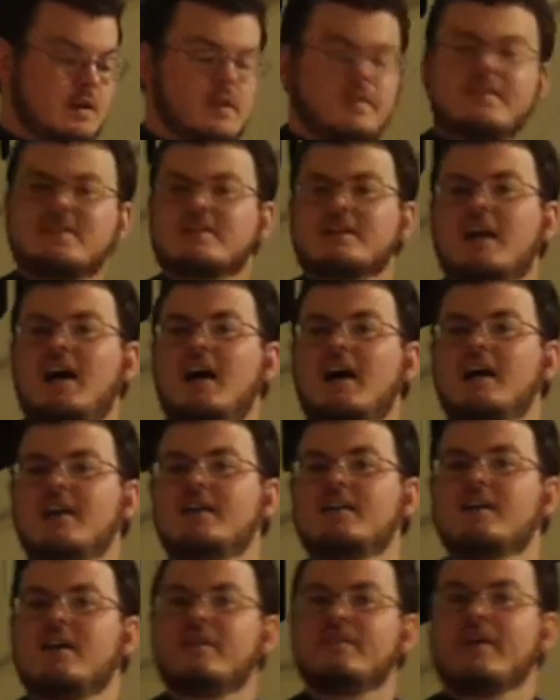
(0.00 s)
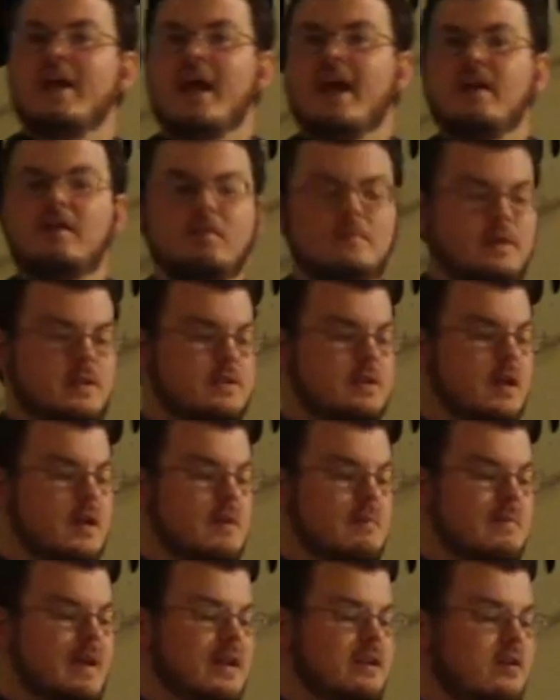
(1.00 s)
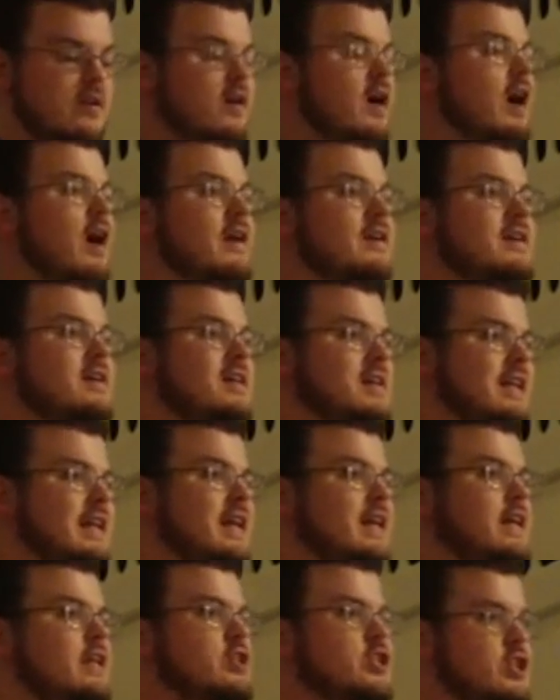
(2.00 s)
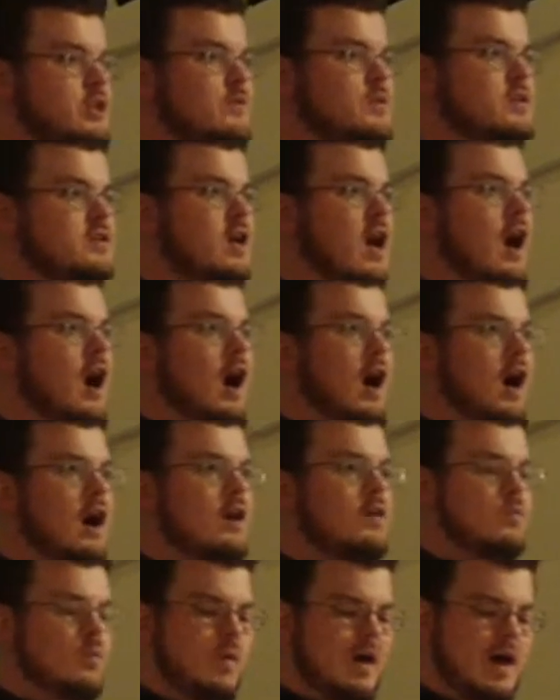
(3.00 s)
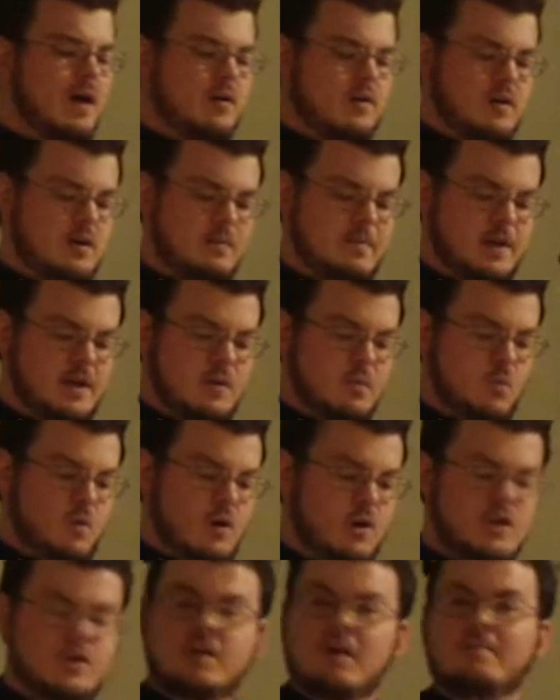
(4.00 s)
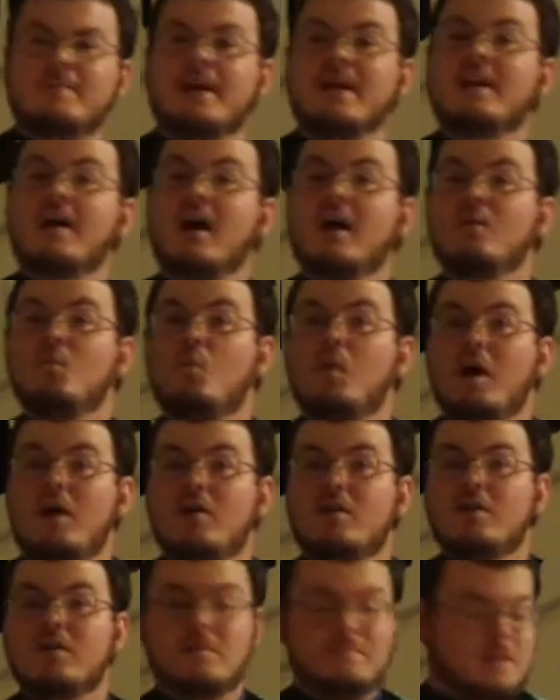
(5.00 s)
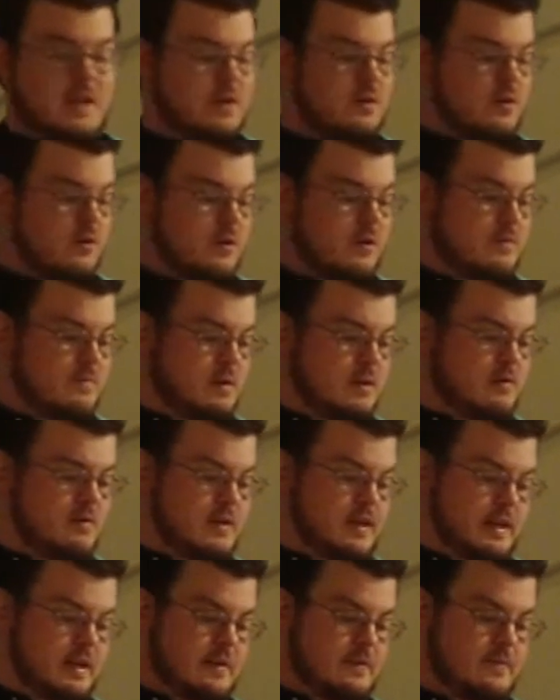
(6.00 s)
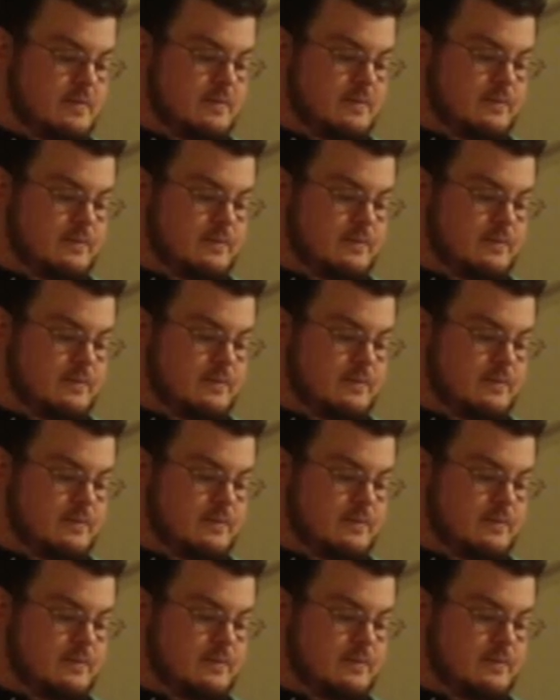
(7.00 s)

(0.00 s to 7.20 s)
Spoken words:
And this kind of ailment made her unclean. She was unwelcome in worship and unwelcome in her community.